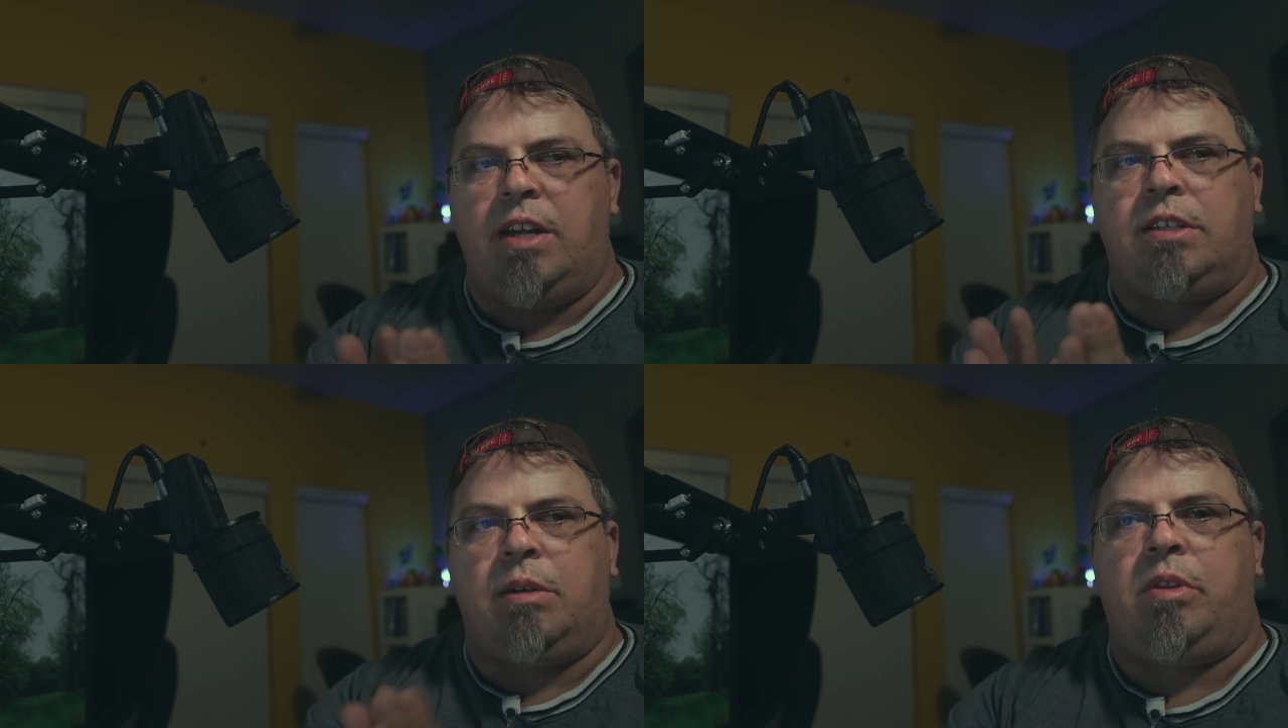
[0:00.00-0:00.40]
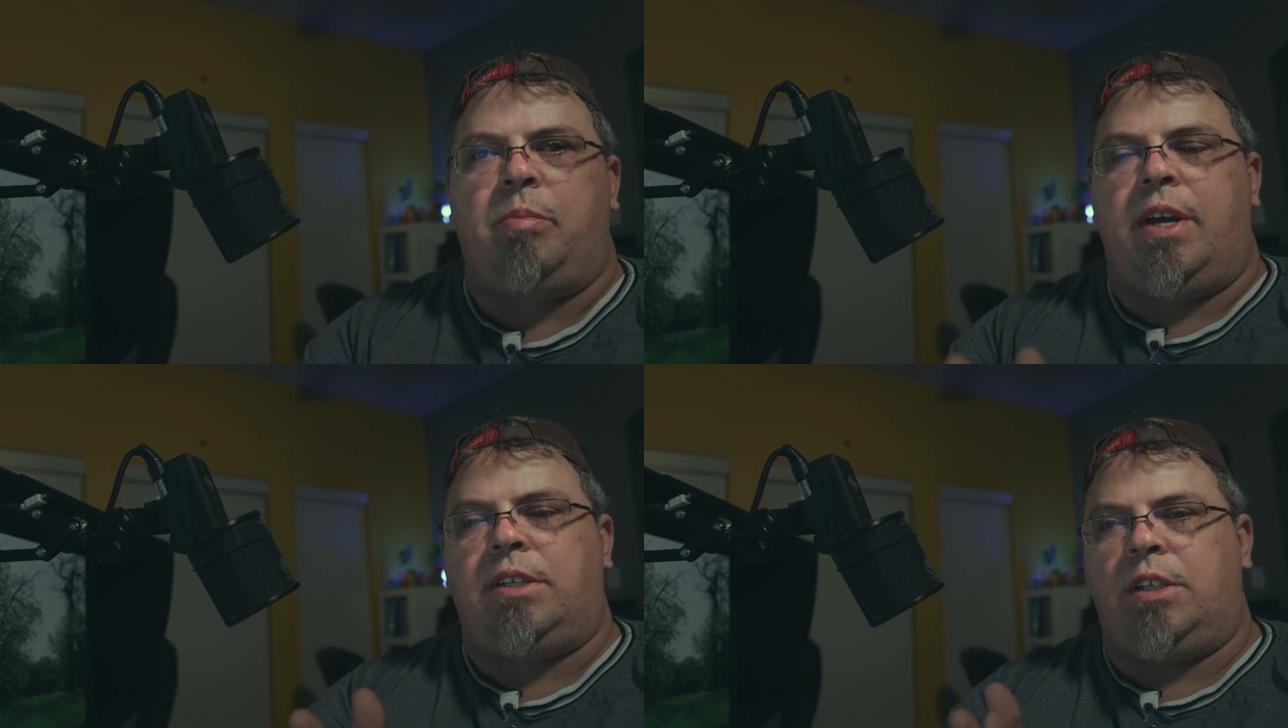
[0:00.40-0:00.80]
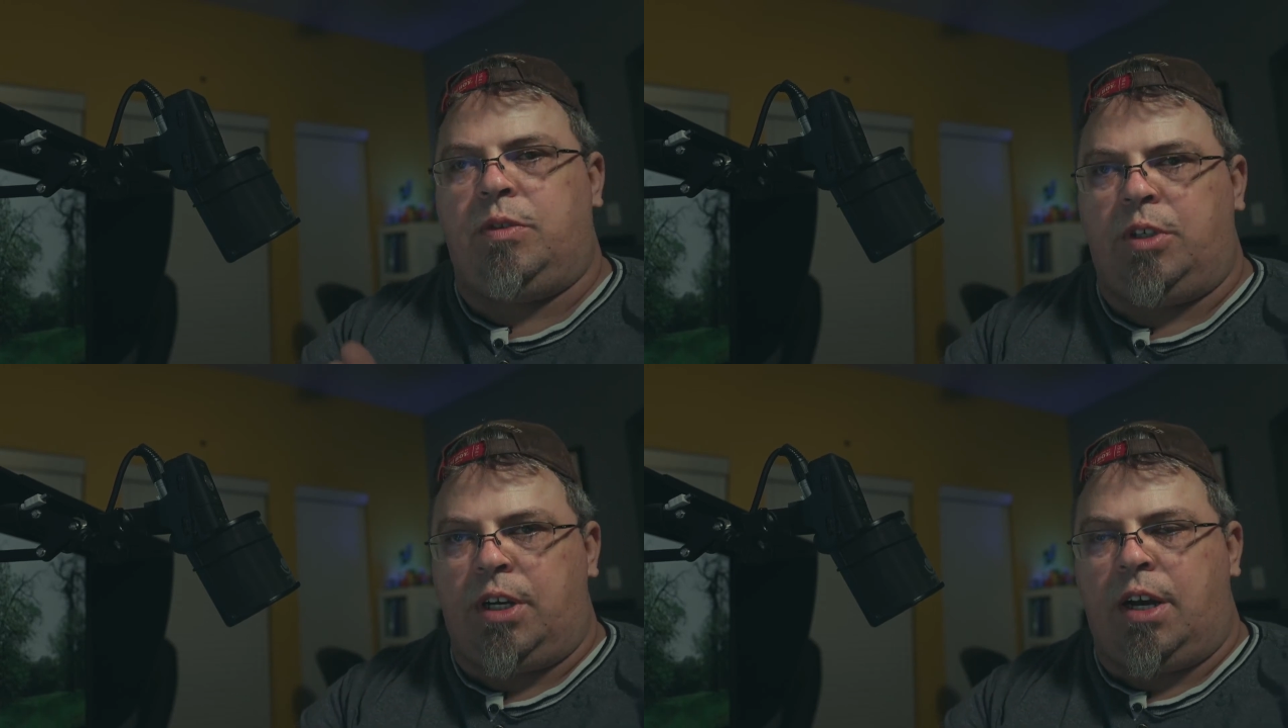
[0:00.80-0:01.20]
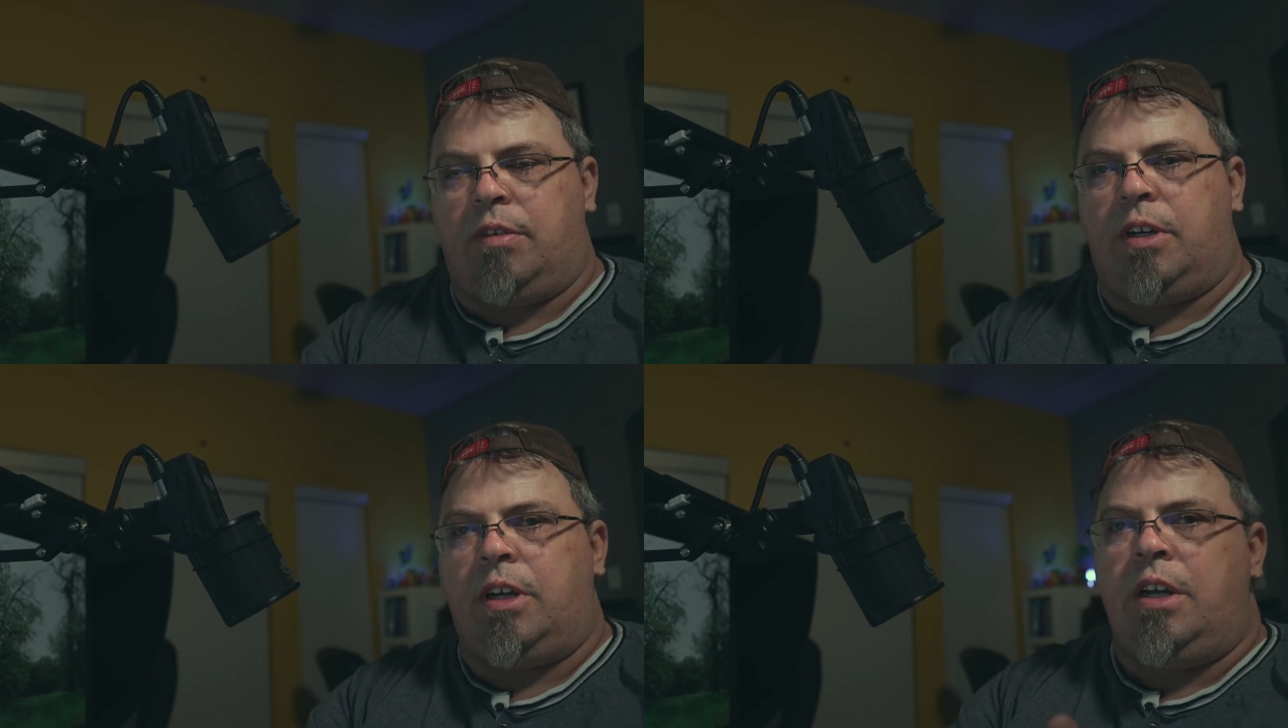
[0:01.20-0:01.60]
it's some of the basics for
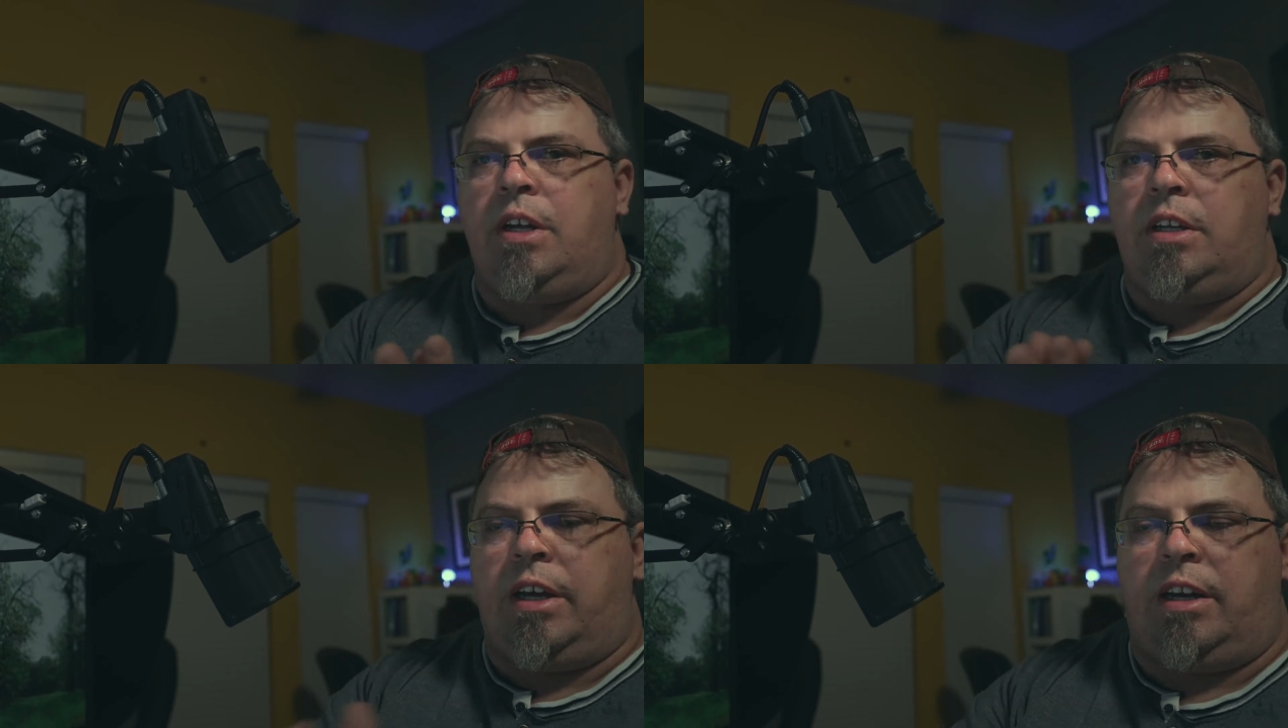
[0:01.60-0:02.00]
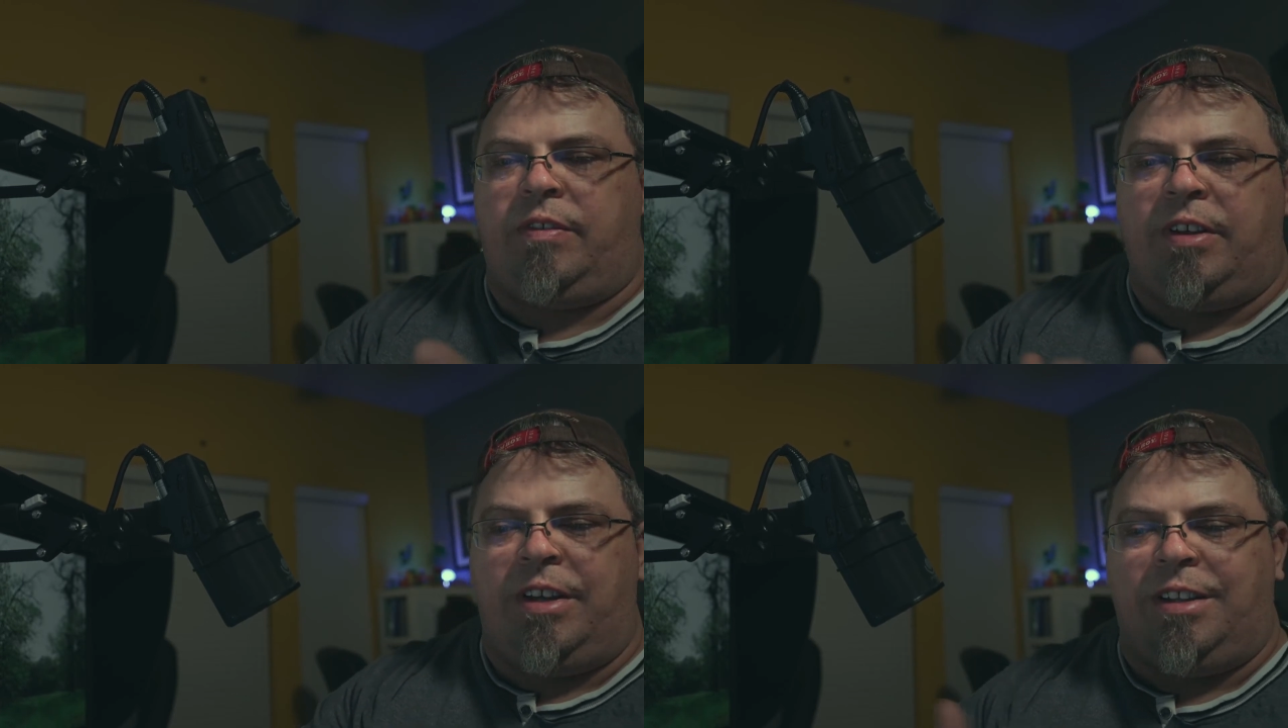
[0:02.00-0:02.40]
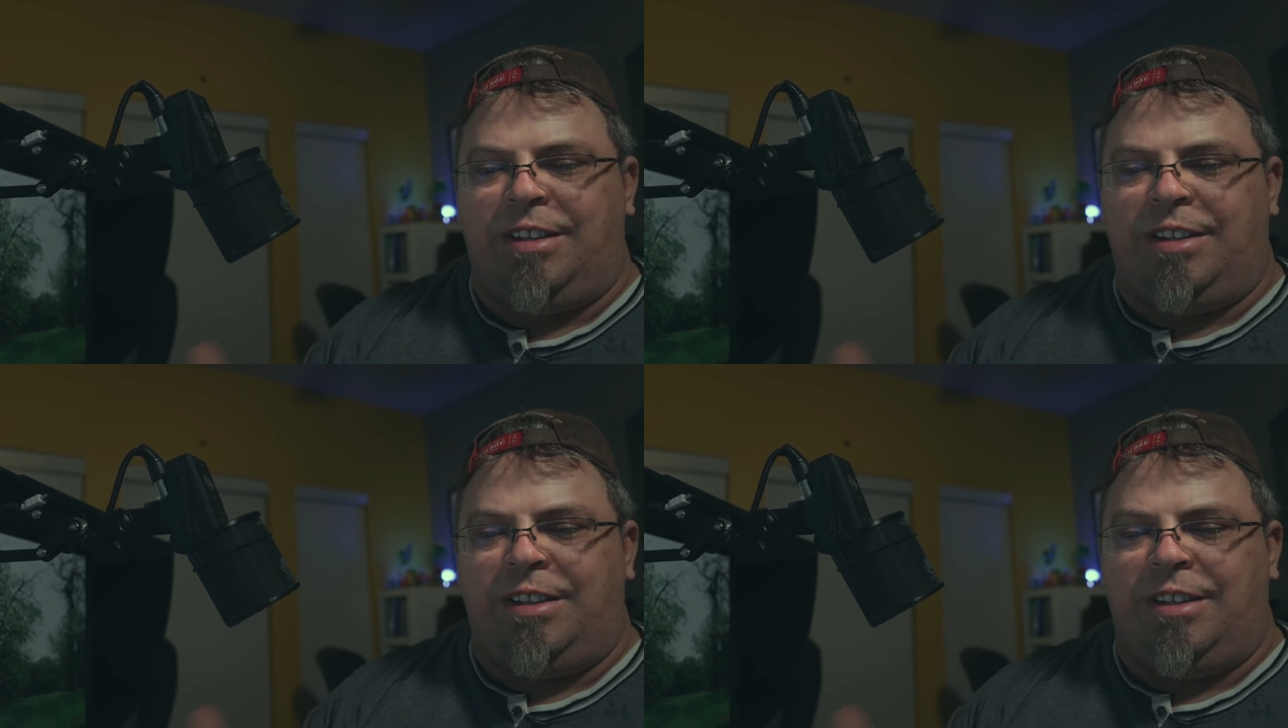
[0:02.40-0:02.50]
Java, kind of